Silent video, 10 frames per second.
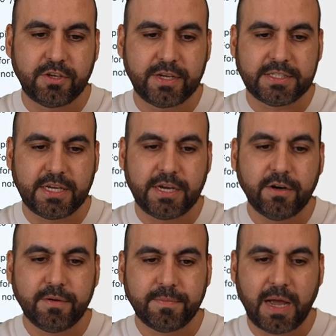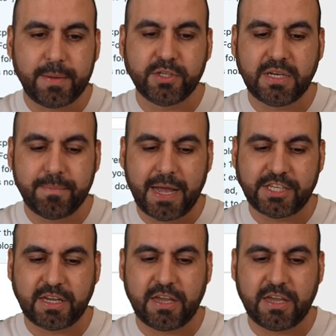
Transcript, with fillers: So you can see here, I'm using the magic.